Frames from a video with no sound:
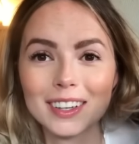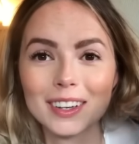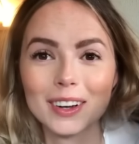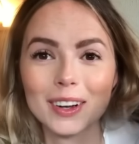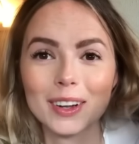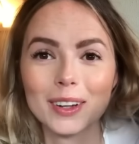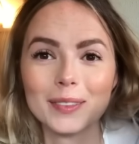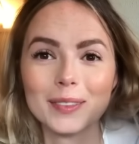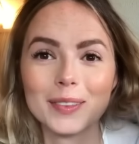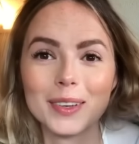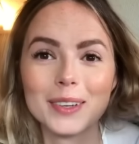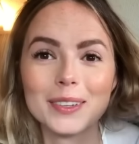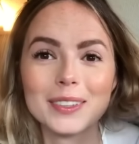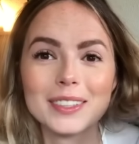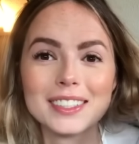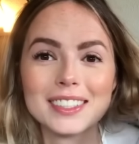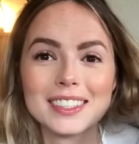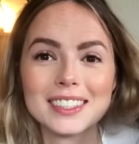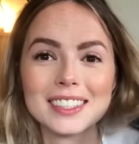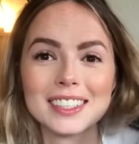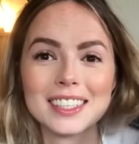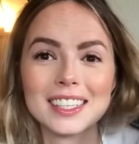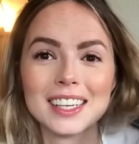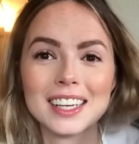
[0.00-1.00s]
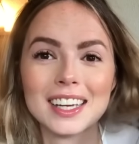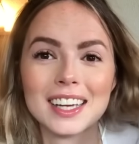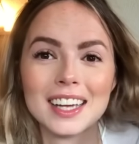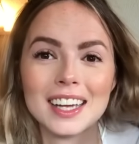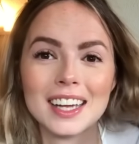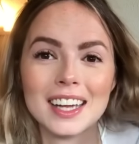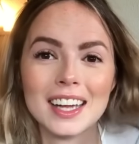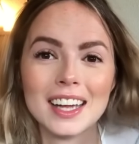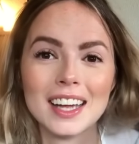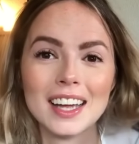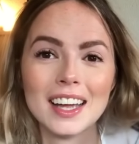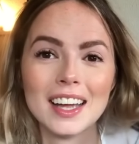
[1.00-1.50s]
almost.
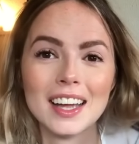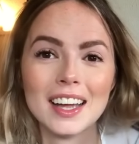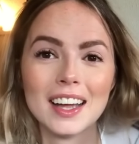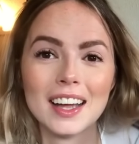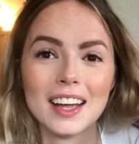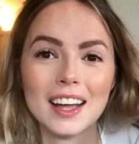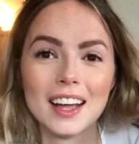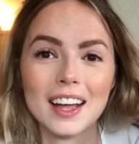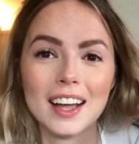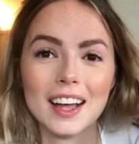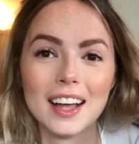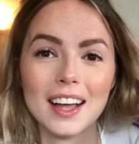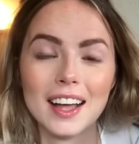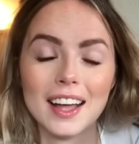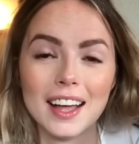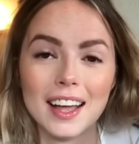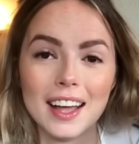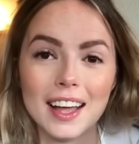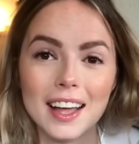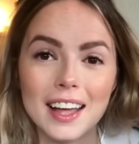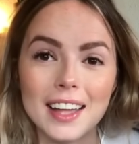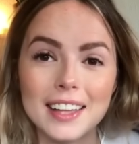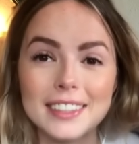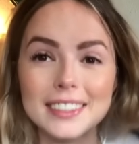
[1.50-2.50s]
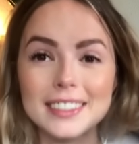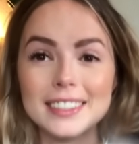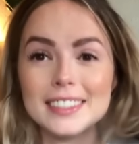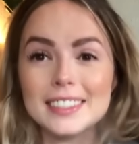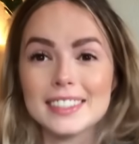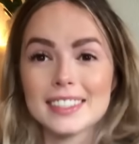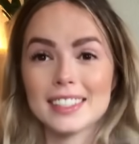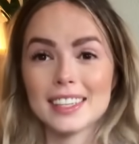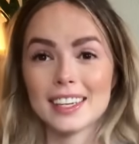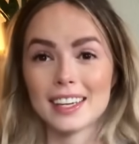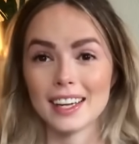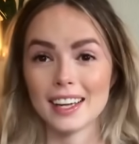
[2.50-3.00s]
And